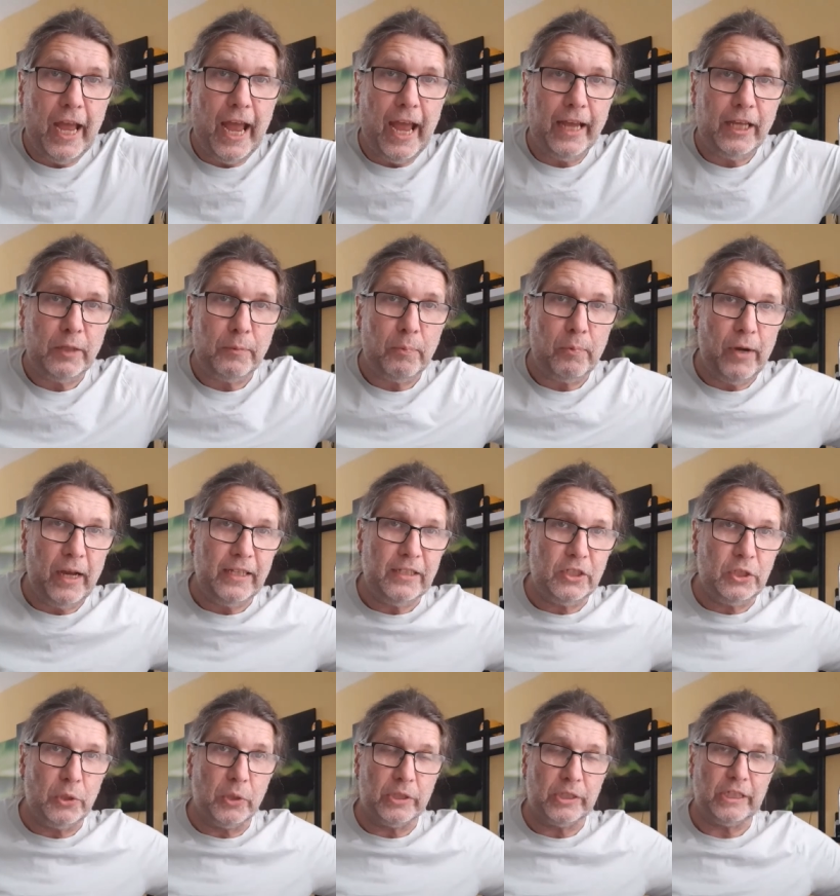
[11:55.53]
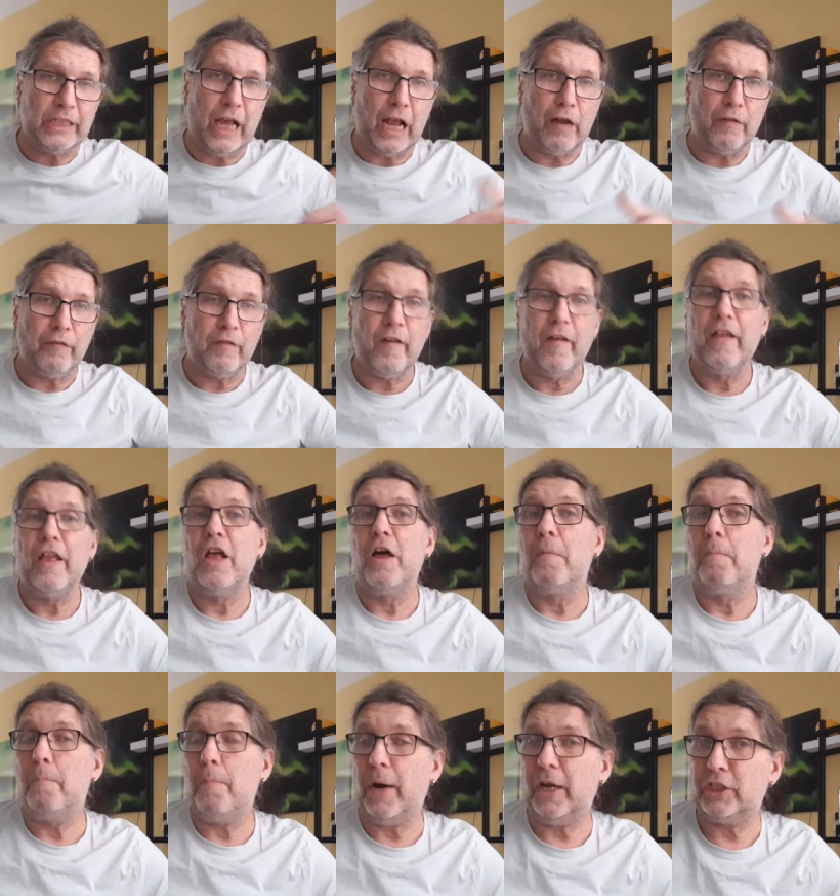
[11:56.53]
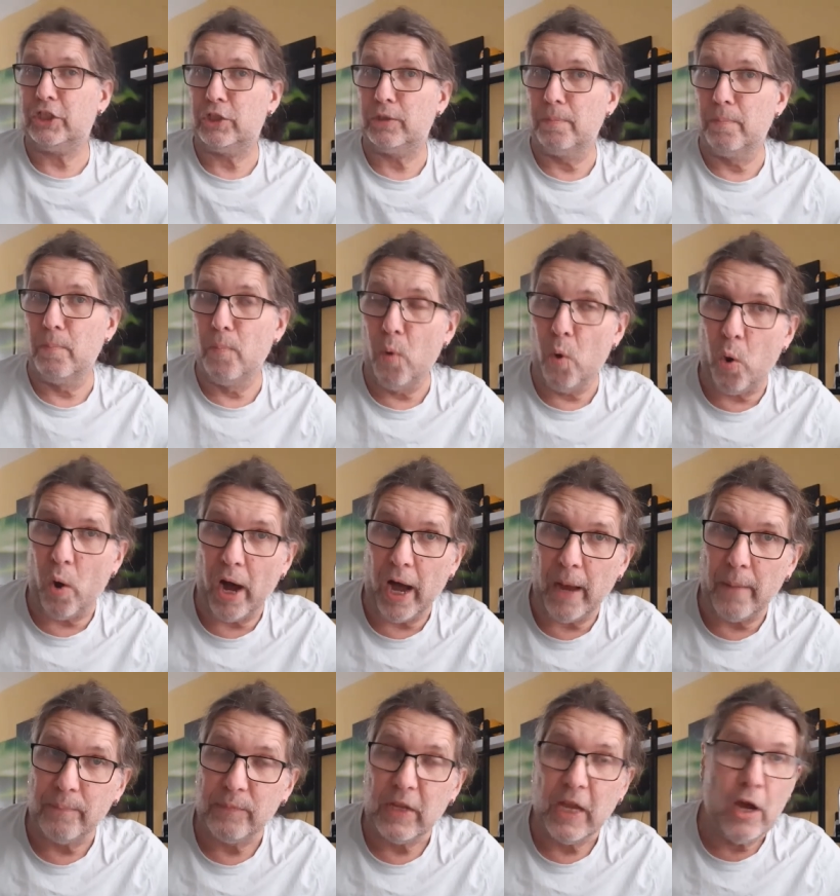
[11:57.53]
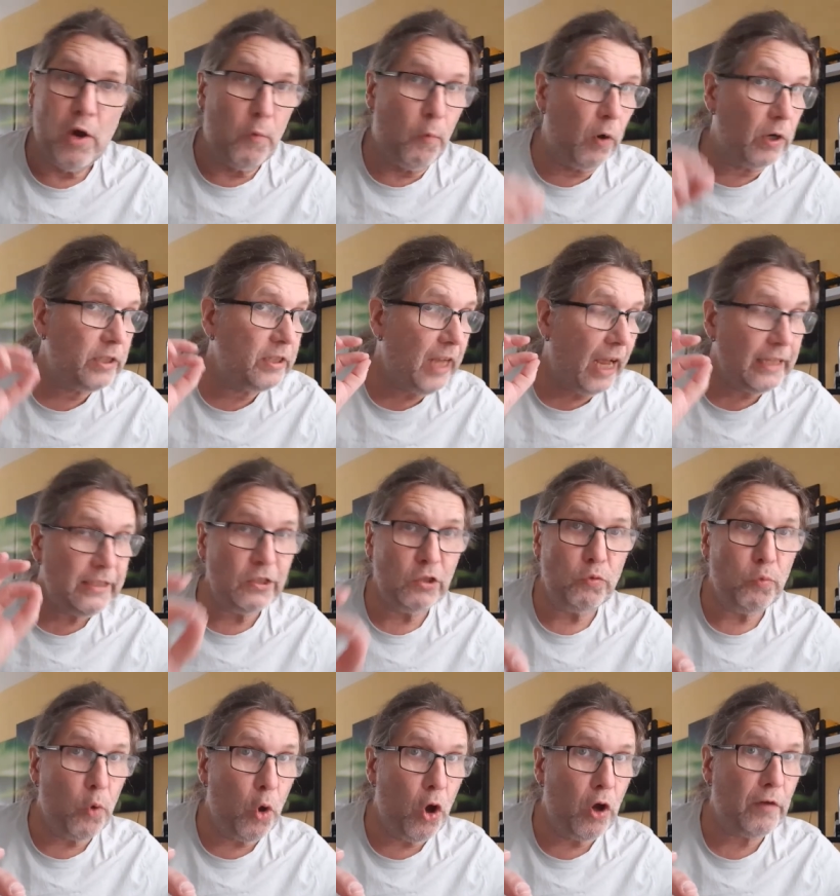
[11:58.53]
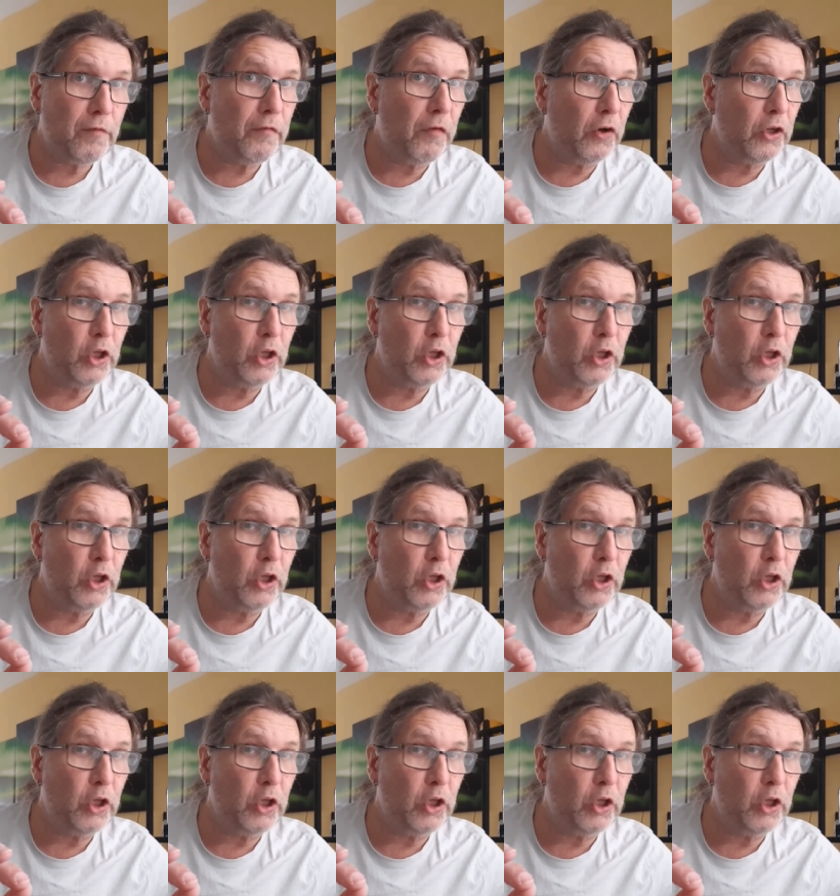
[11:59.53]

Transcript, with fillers: express yourself much more. What doesn't work for